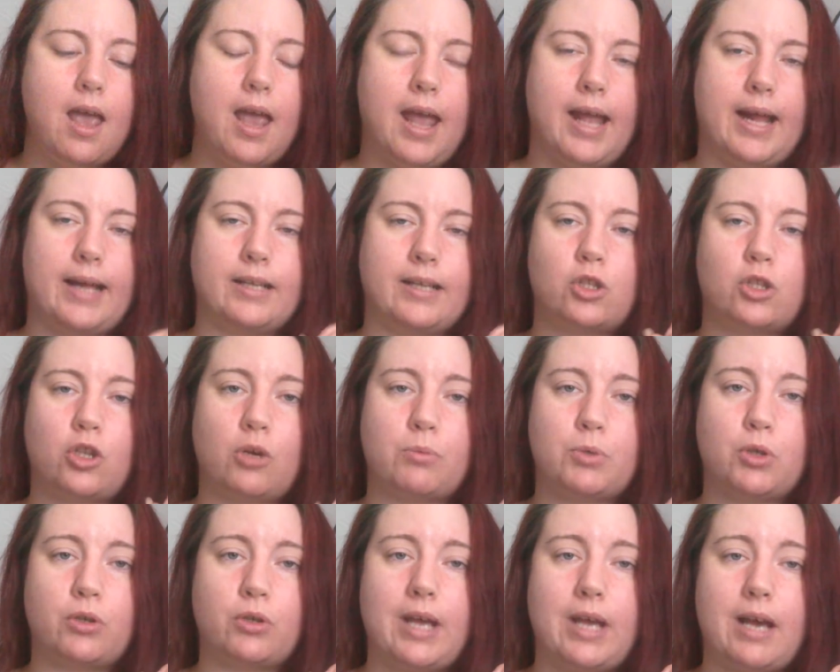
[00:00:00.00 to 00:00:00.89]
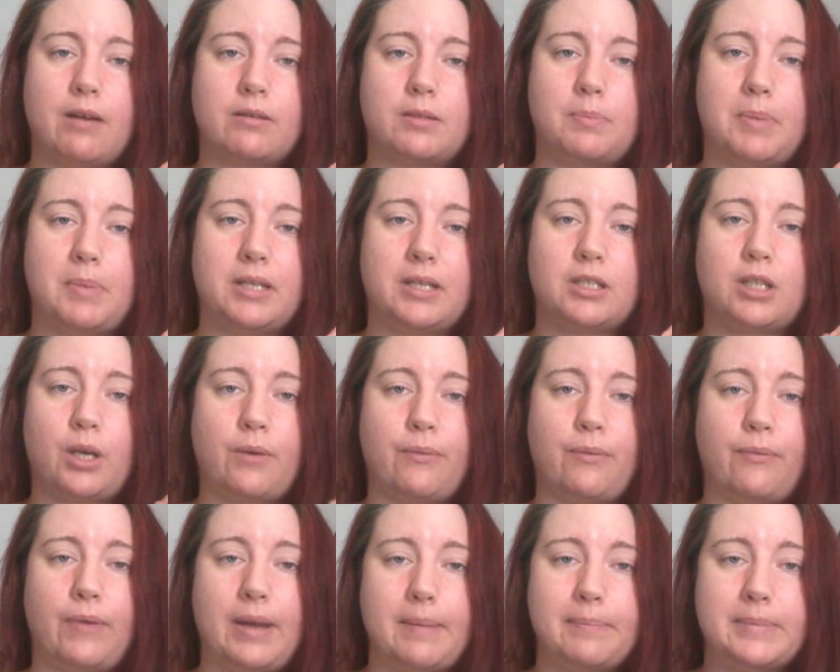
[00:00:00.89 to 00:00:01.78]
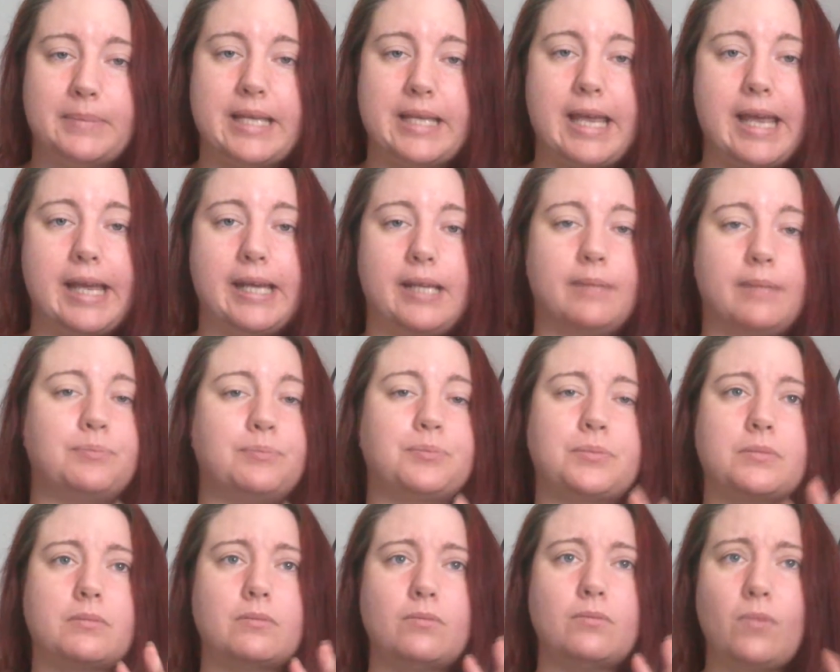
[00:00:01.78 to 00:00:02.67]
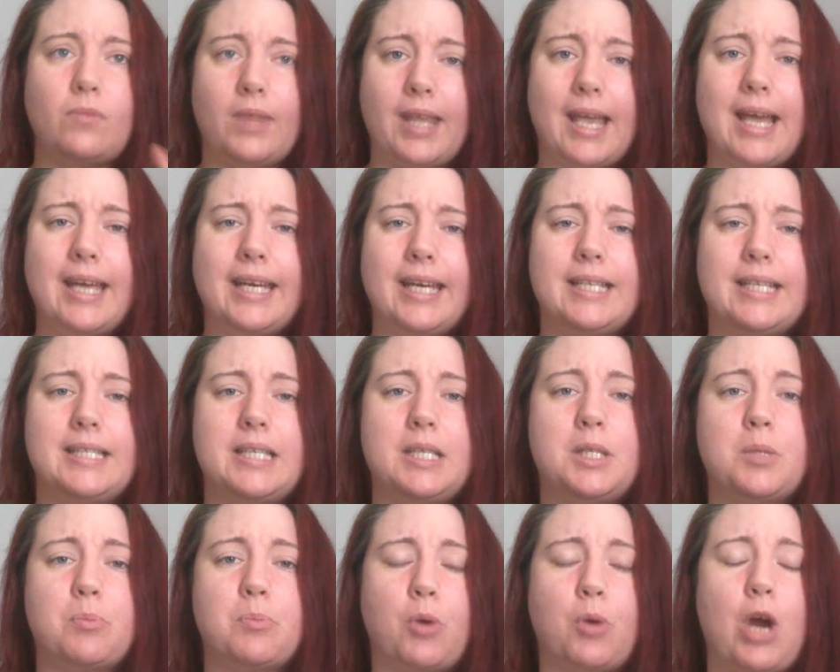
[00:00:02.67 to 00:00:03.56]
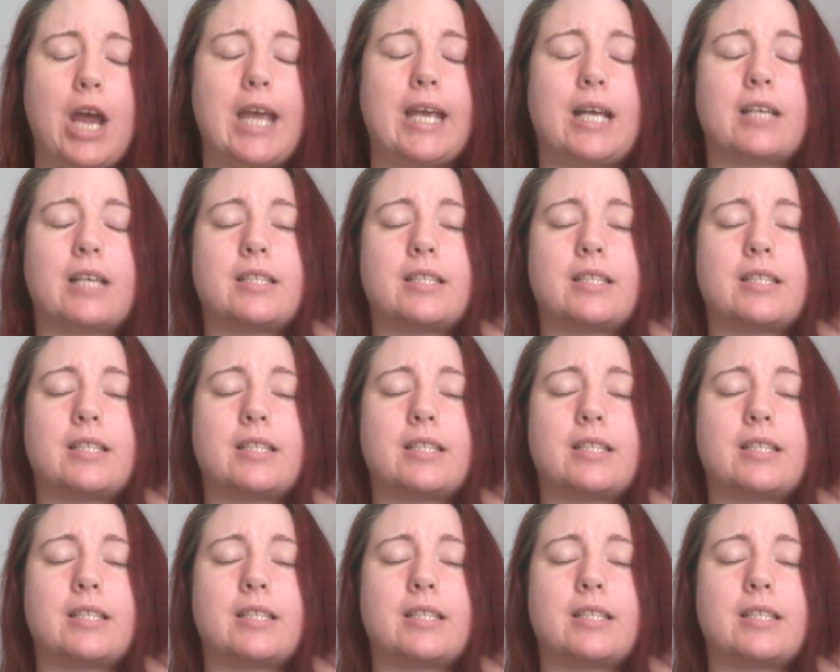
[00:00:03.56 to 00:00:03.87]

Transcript: It stops your nails being so flimsy and easy to break.